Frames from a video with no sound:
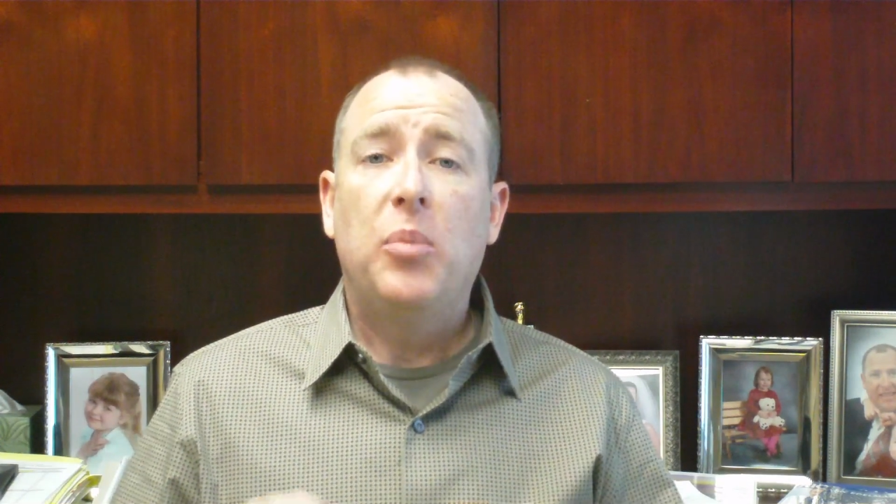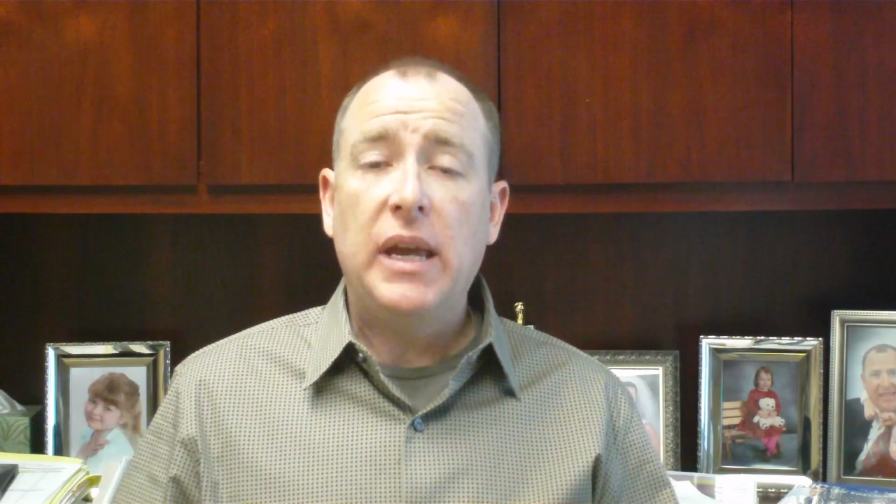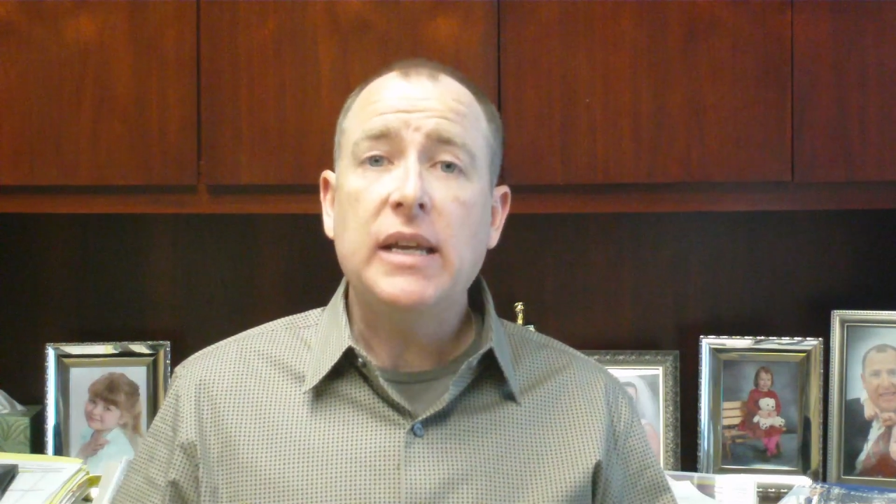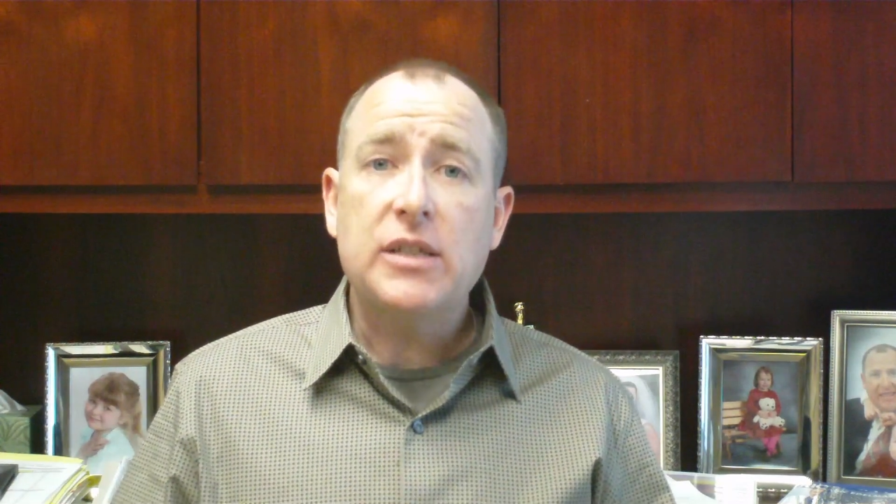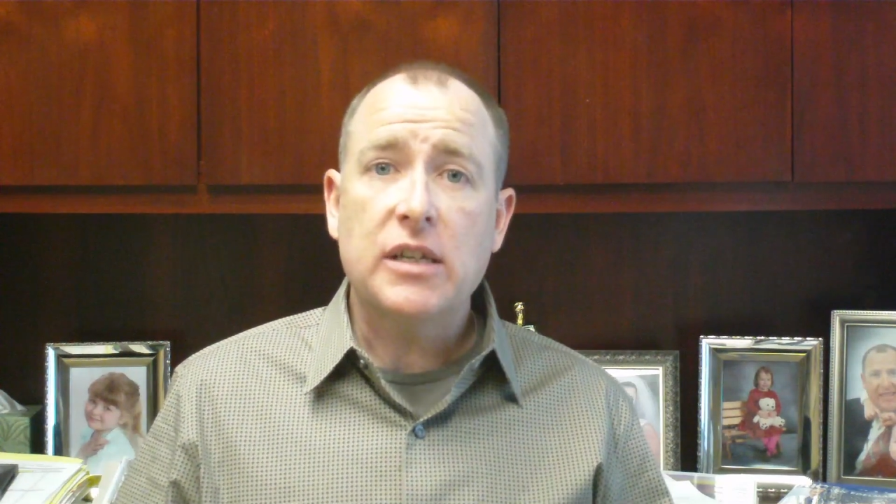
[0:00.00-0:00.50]

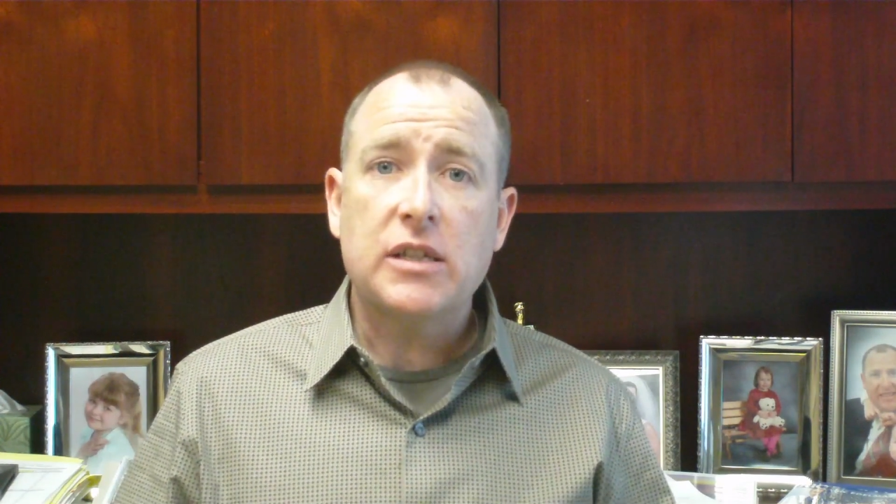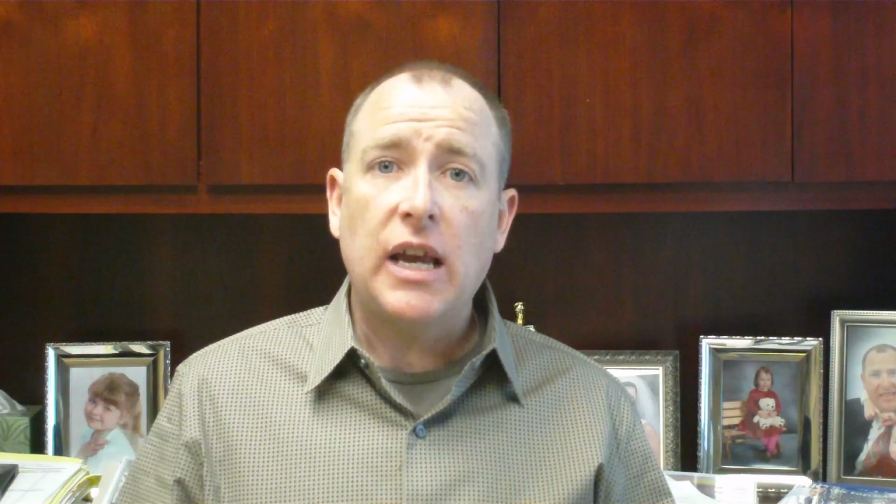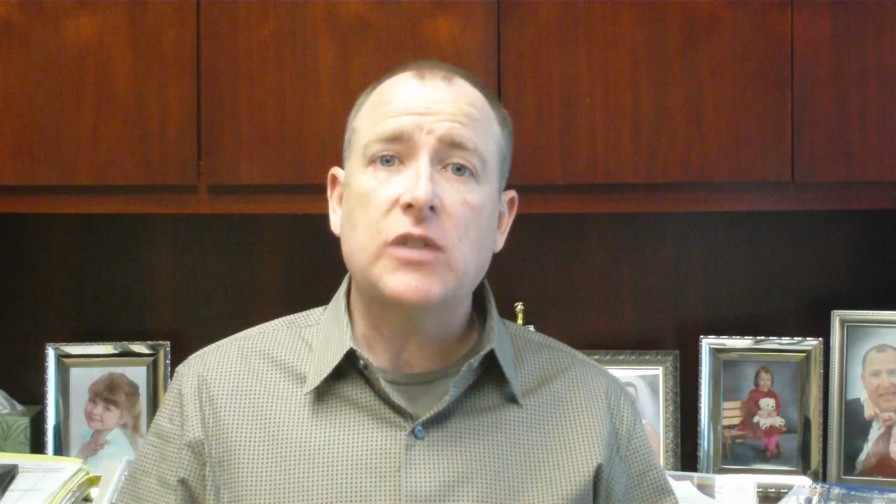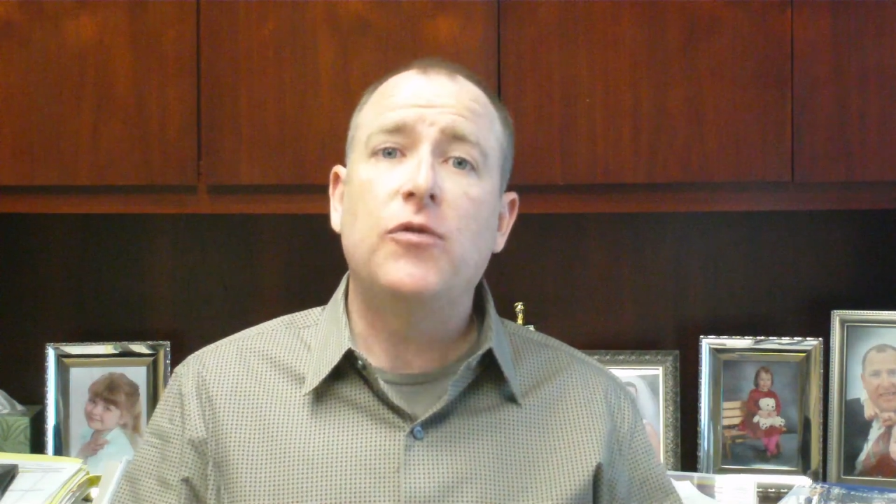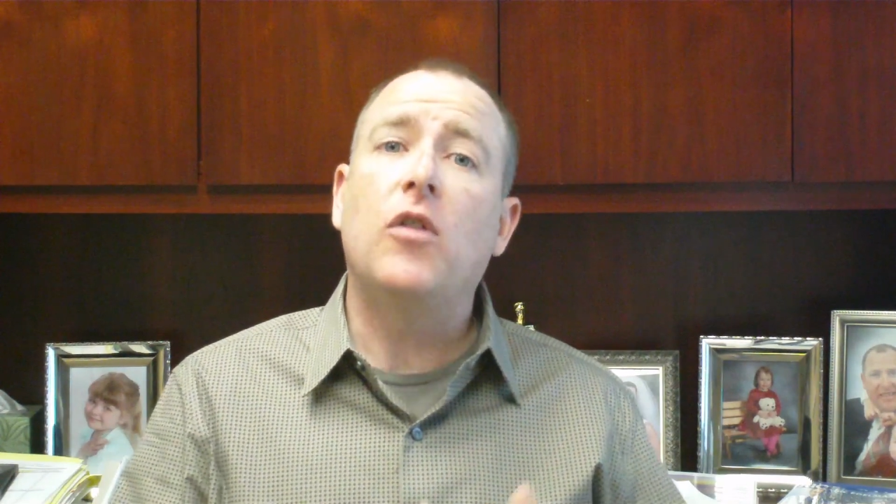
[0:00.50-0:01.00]
being
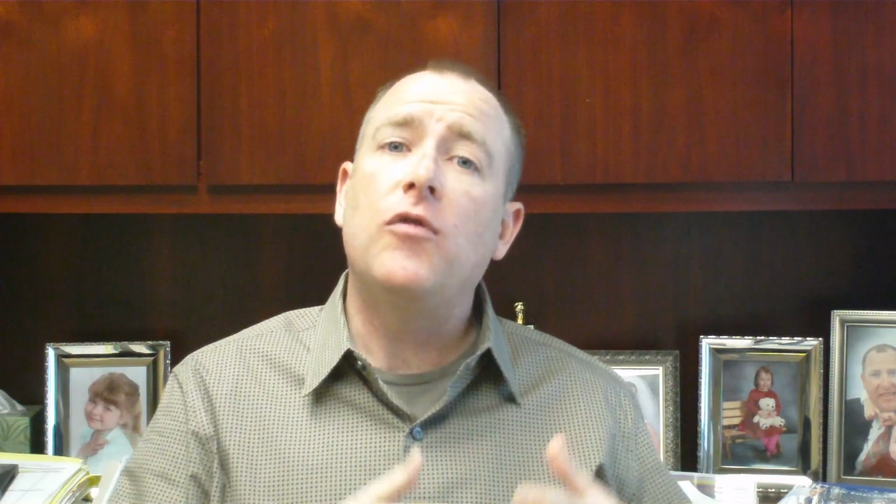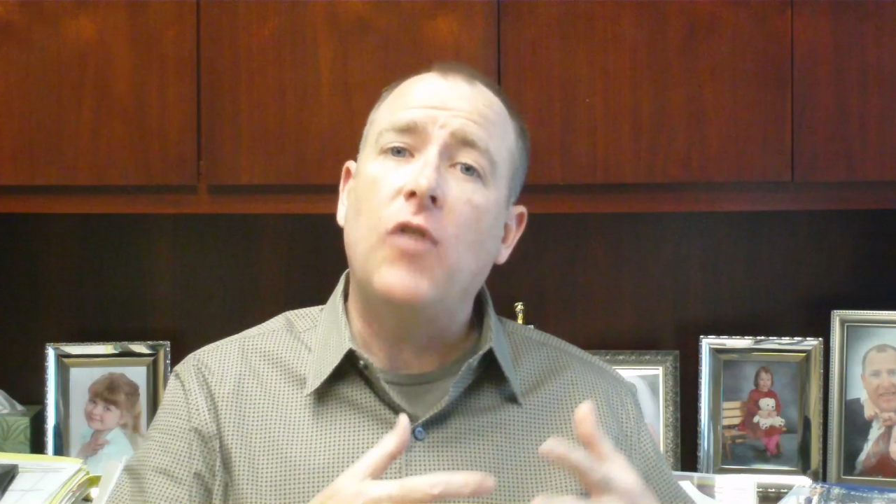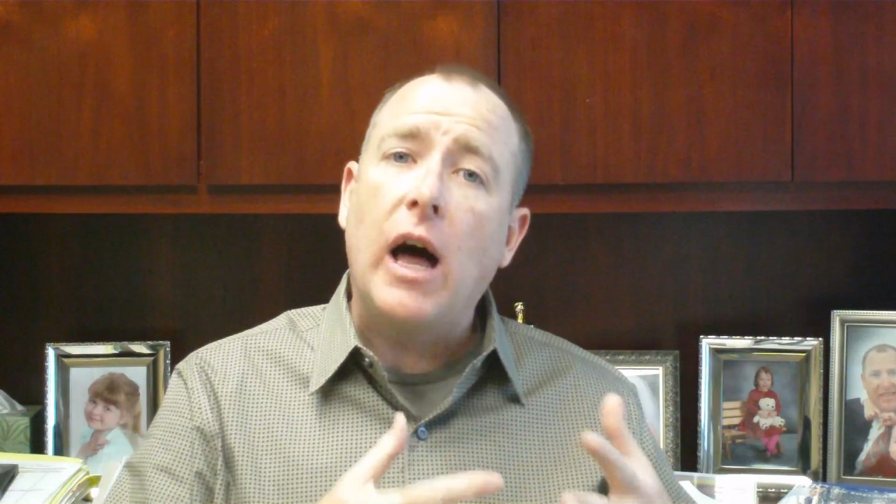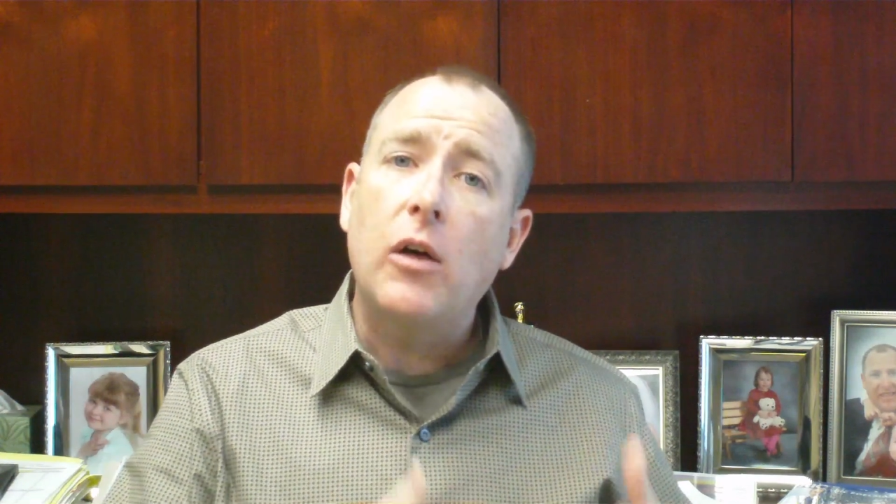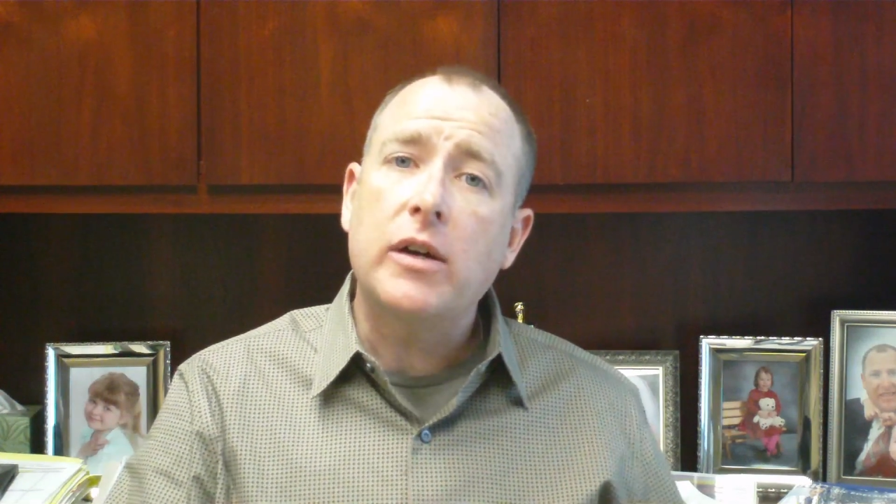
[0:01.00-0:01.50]
successful
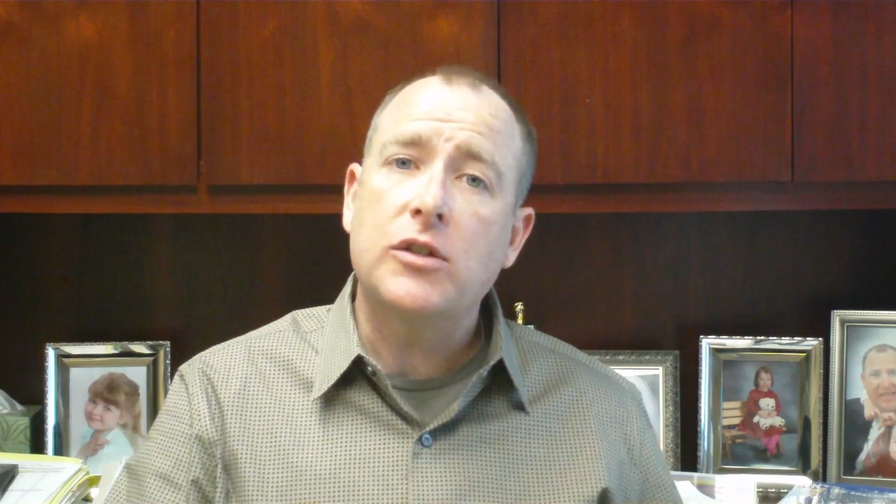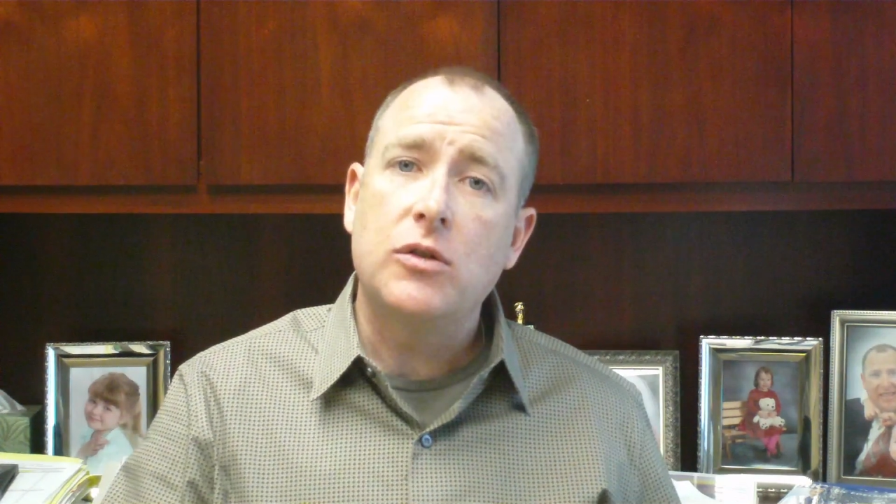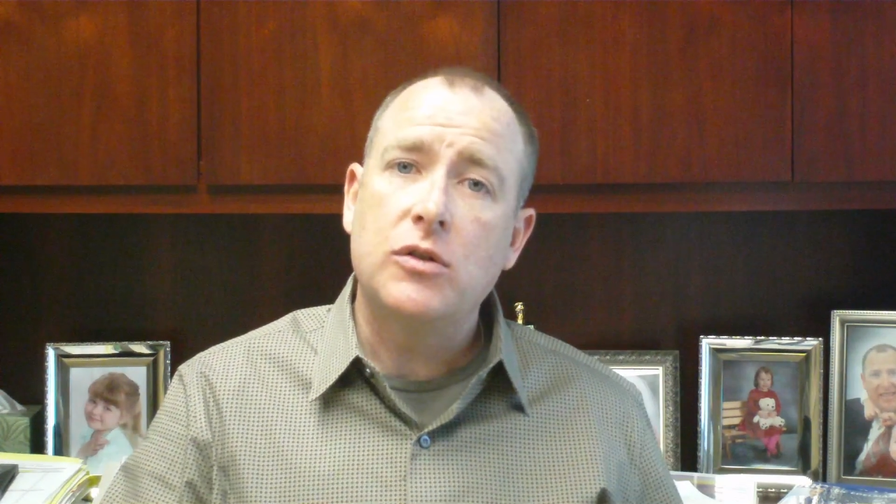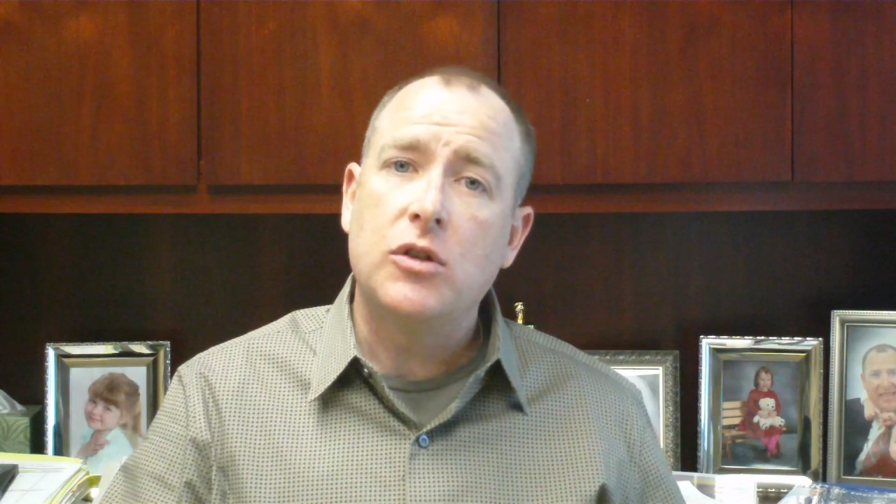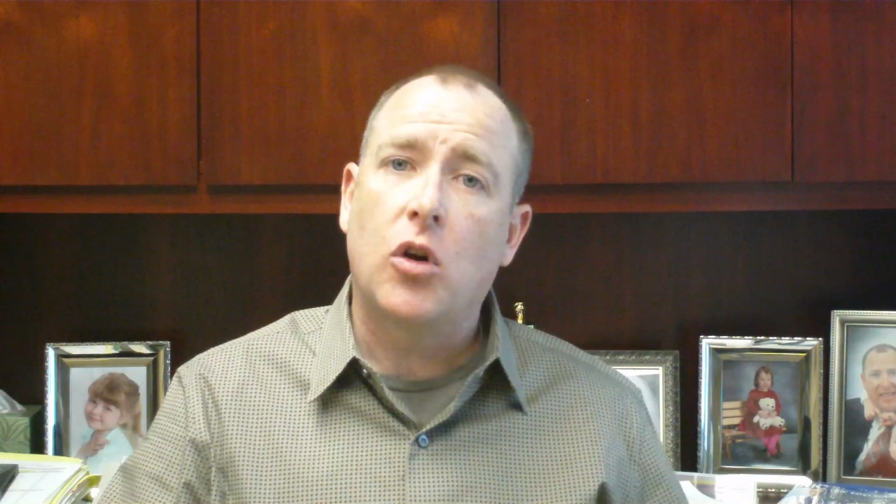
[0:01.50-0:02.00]
following a Susie